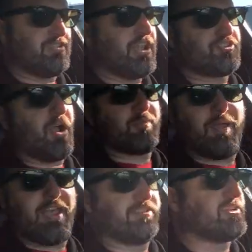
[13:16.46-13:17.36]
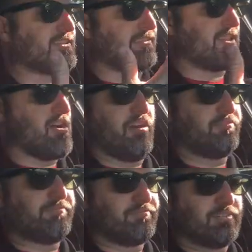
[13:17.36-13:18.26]
you're gonna drop the pan to take that thing off
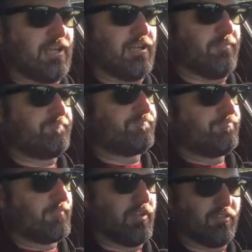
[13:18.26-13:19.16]
a